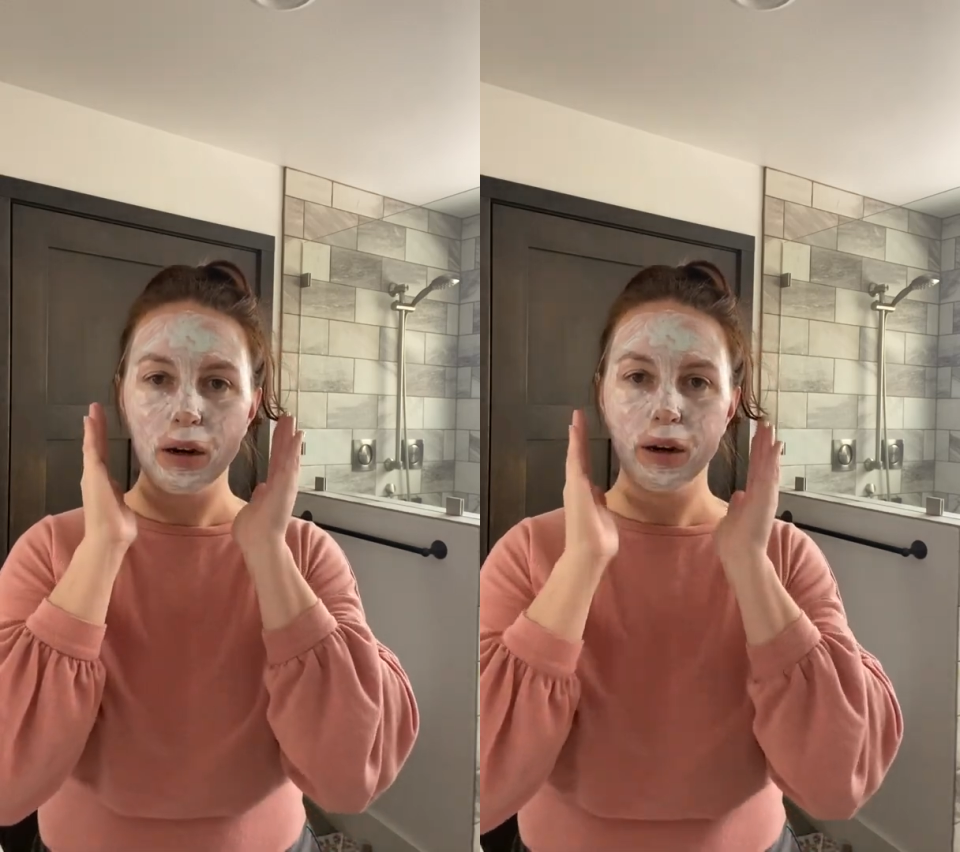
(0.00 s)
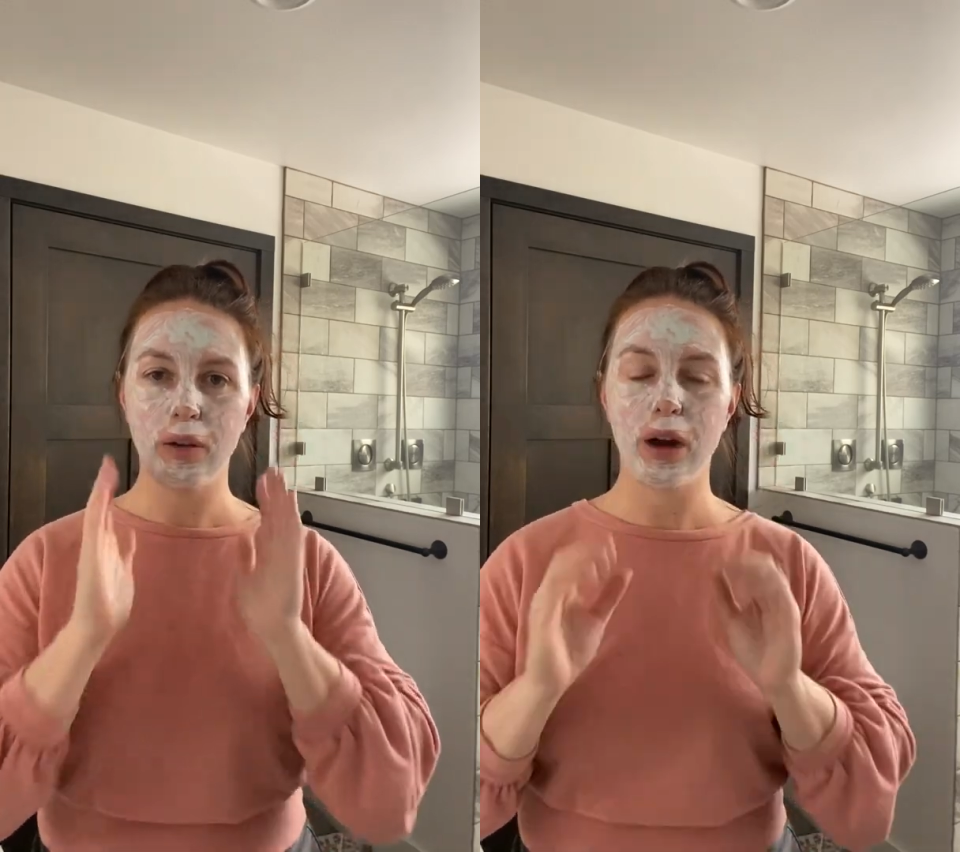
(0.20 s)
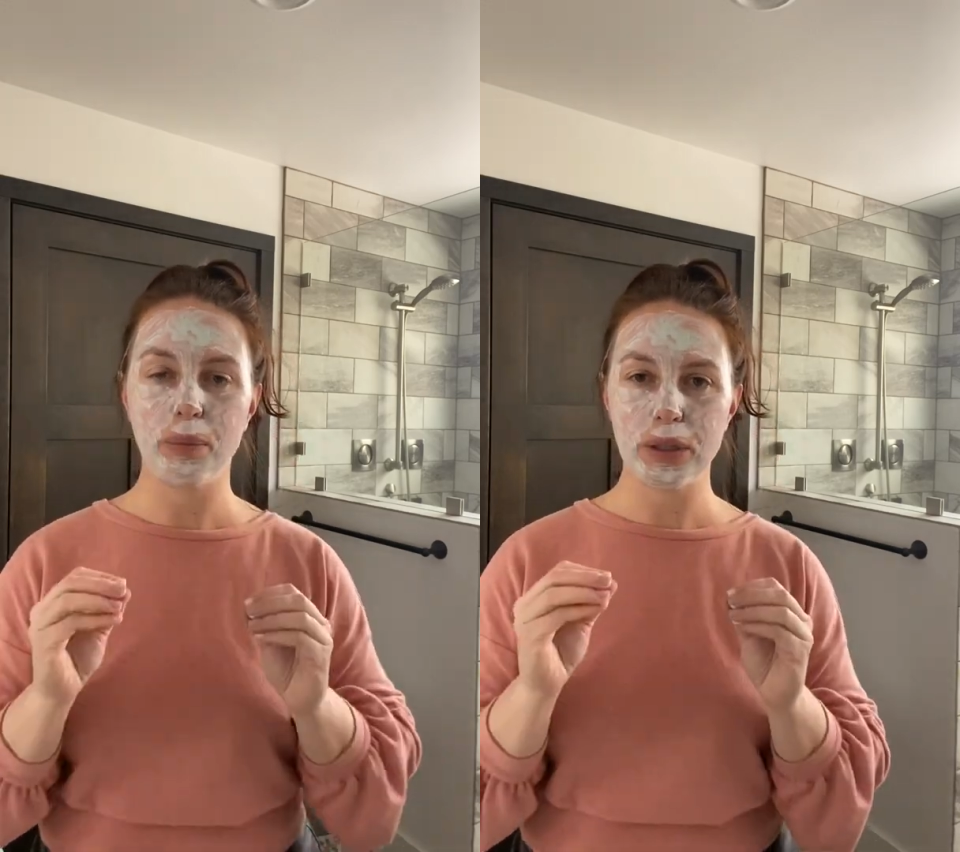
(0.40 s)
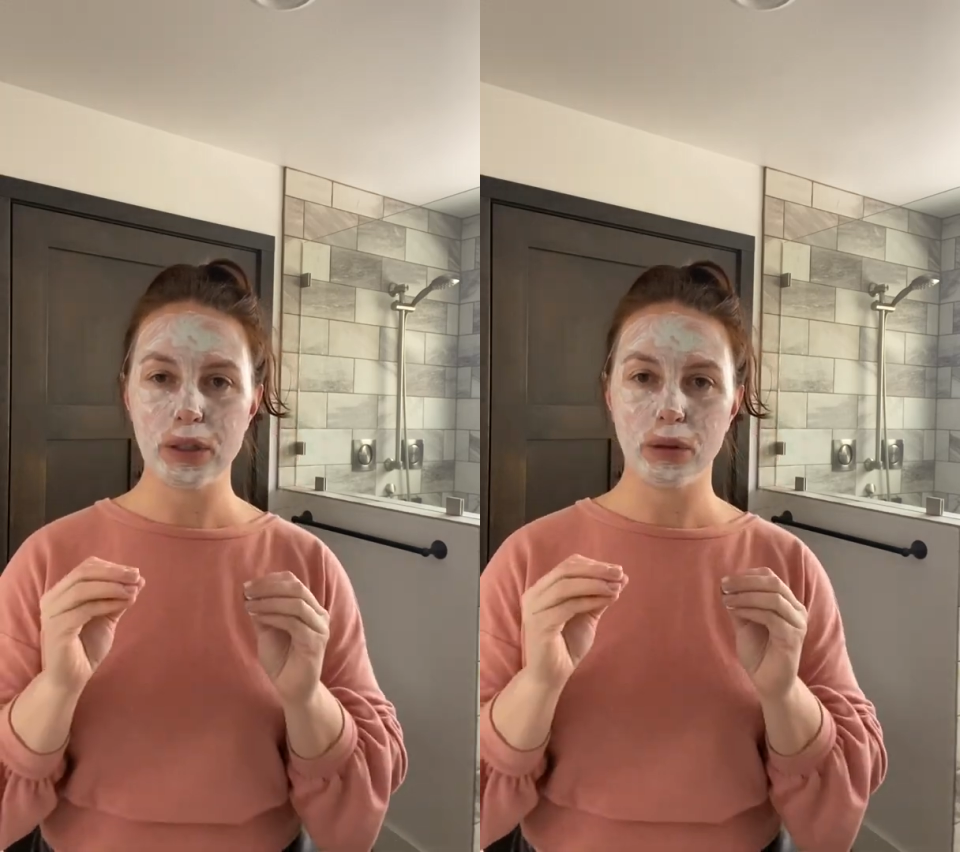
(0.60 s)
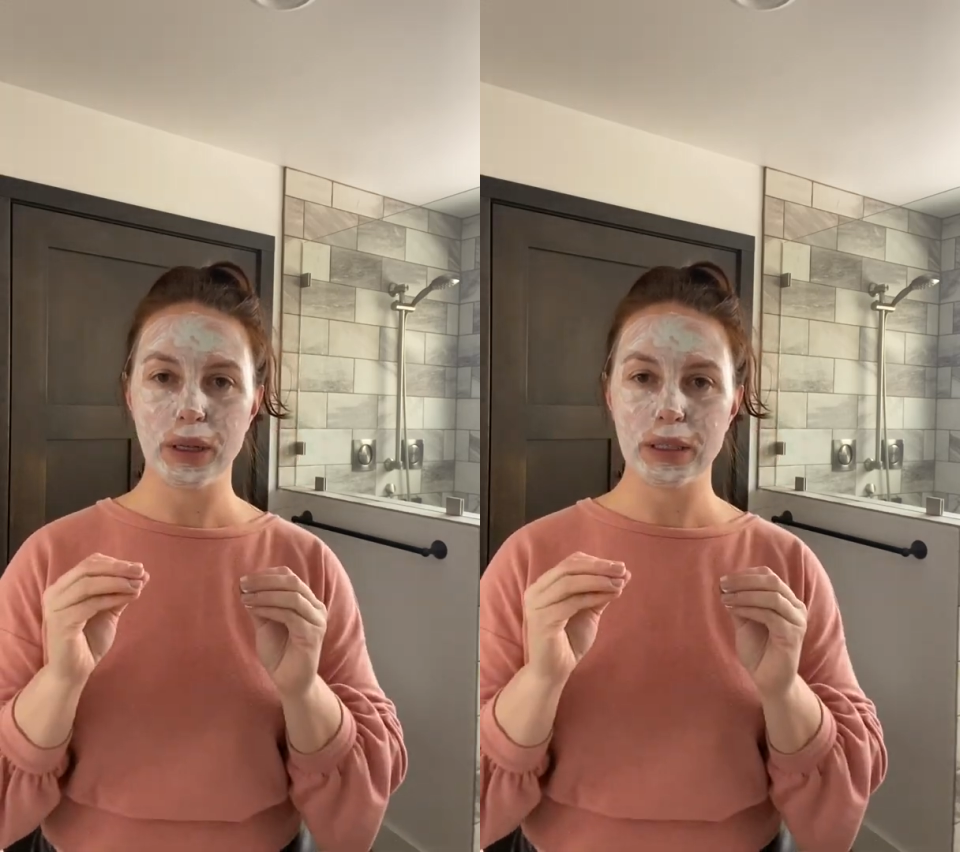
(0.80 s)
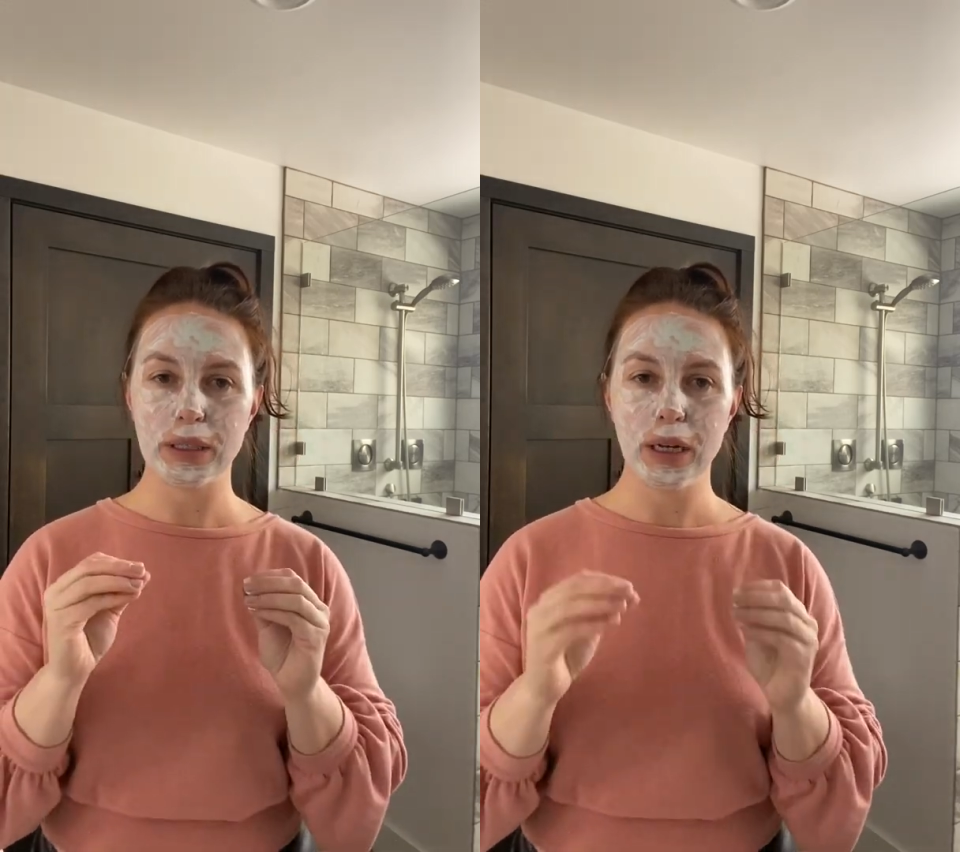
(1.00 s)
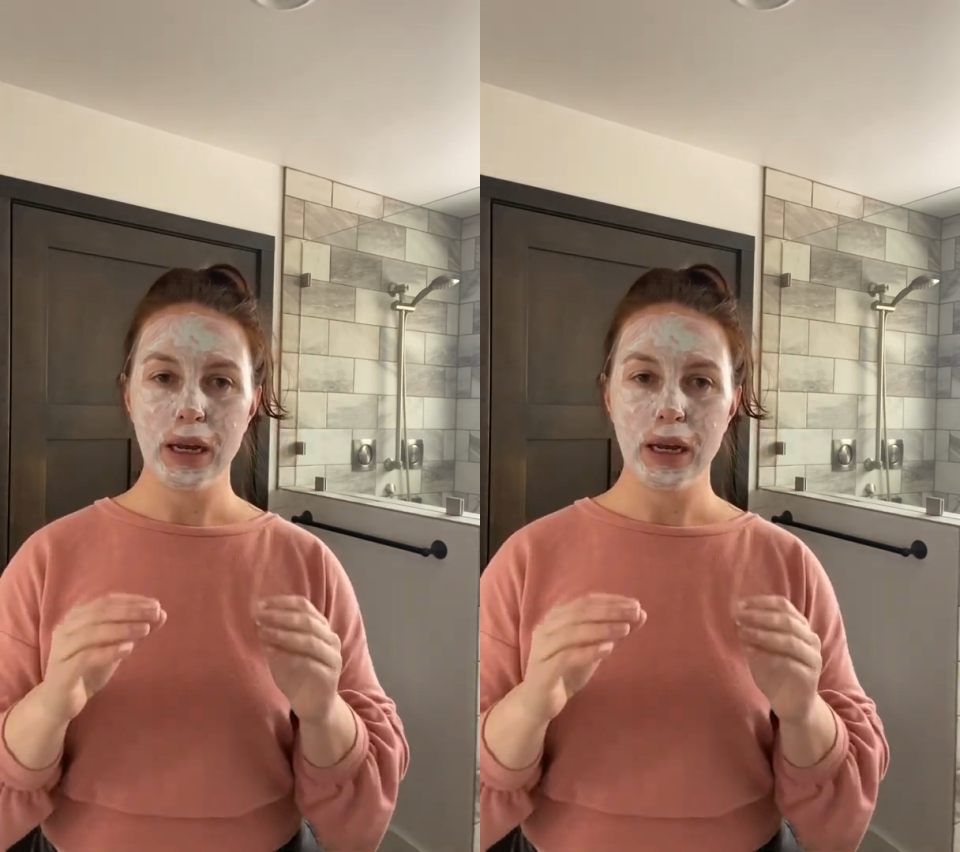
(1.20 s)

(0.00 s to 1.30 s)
of our epidermis.